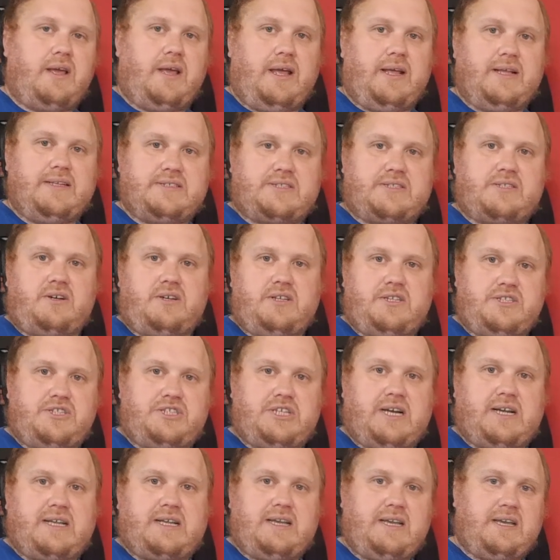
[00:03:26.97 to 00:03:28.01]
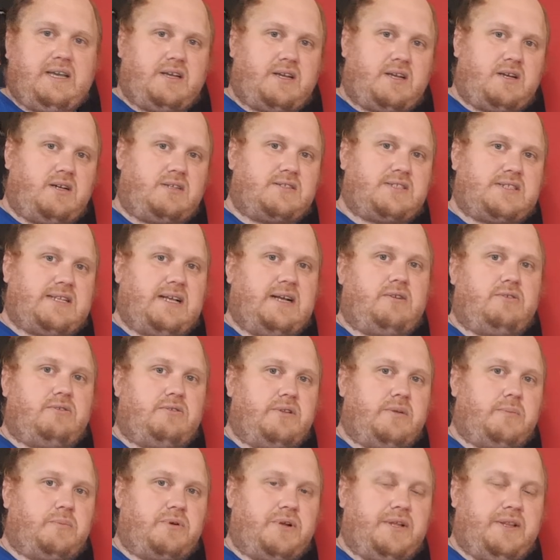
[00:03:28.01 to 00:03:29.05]
inside a jacket, it cuts down on
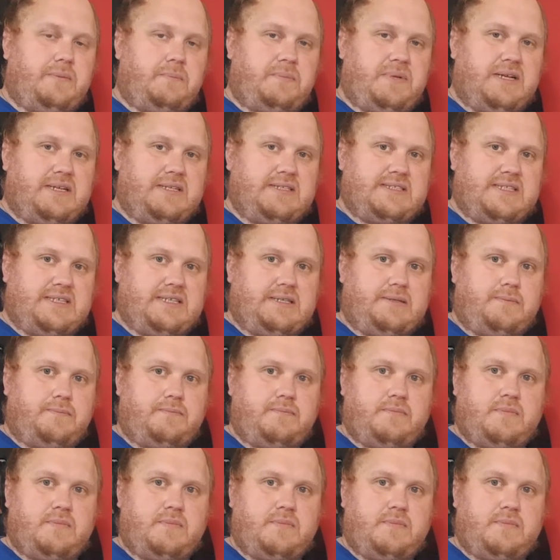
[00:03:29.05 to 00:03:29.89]
the breathability.